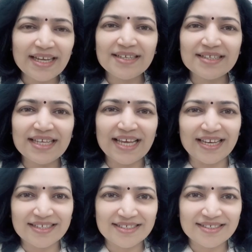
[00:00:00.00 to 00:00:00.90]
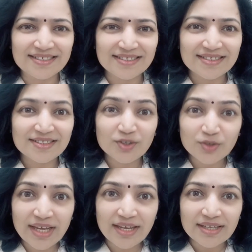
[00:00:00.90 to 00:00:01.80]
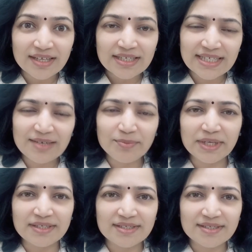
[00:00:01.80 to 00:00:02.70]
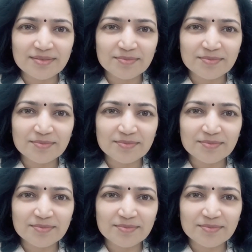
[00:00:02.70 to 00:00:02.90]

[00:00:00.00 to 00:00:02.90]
and again. Okay, take a minute.